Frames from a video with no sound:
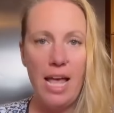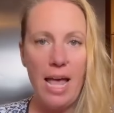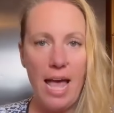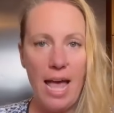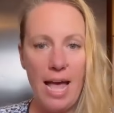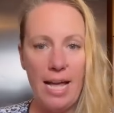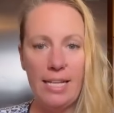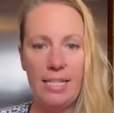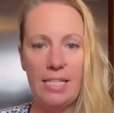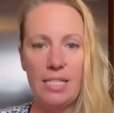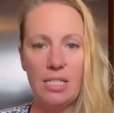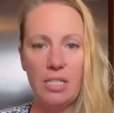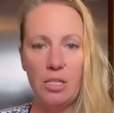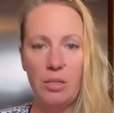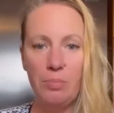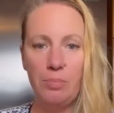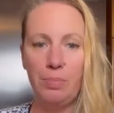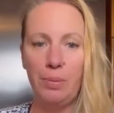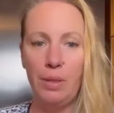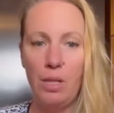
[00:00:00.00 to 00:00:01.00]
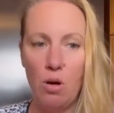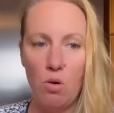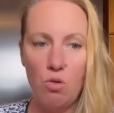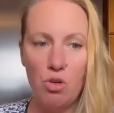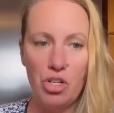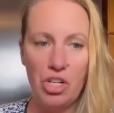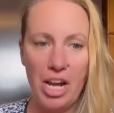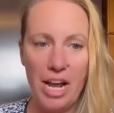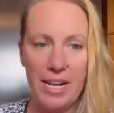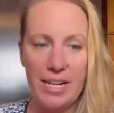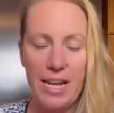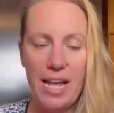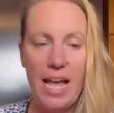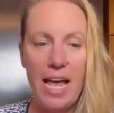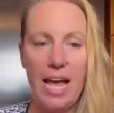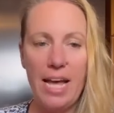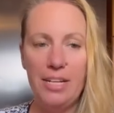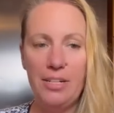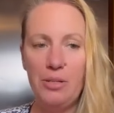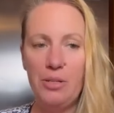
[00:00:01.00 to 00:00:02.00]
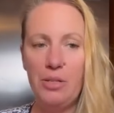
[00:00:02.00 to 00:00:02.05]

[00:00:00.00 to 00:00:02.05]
explosion. And you